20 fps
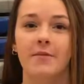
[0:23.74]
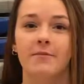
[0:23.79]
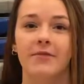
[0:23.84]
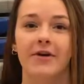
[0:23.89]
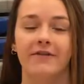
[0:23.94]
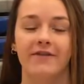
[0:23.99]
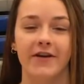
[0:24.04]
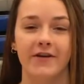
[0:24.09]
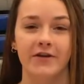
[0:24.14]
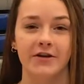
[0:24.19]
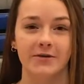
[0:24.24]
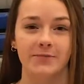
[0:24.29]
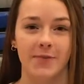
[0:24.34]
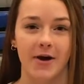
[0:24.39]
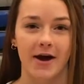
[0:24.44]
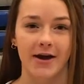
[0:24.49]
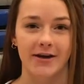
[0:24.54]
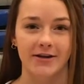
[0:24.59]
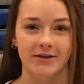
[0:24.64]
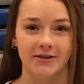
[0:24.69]
My favorite
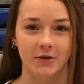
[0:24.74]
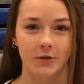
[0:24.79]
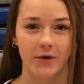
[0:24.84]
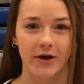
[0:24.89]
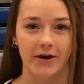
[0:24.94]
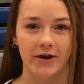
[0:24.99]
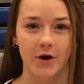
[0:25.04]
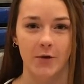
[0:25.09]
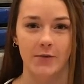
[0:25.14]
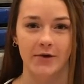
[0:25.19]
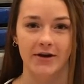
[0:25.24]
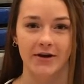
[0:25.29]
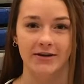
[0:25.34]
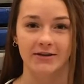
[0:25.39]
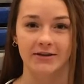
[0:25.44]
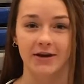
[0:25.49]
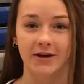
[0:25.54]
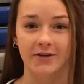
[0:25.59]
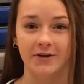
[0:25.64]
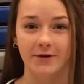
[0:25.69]
spot is the Waco because
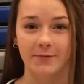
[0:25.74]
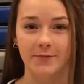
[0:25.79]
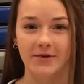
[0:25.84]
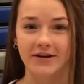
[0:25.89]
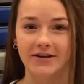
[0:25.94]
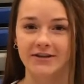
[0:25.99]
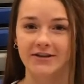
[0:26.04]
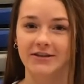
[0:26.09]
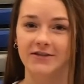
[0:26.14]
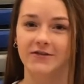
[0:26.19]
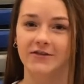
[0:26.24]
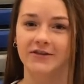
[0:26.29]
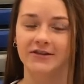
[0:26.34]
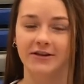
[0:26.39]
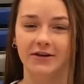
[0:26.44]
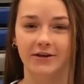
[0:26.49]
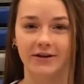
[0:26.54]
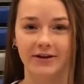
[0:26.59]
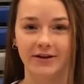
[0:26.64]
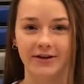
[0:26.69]
nothing beats this
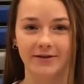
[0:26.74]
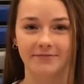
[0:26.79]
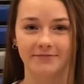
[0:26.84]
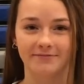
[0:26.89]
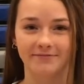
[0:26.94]
facility.